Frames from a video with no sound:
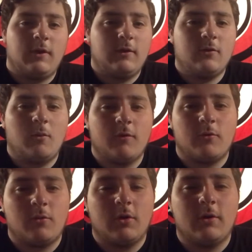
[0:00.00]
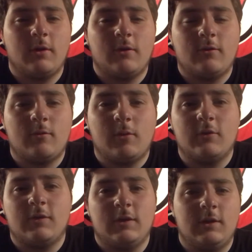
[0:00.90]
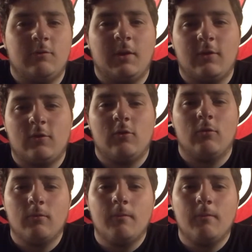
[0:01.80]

some off your bucket list by seeing these bands too.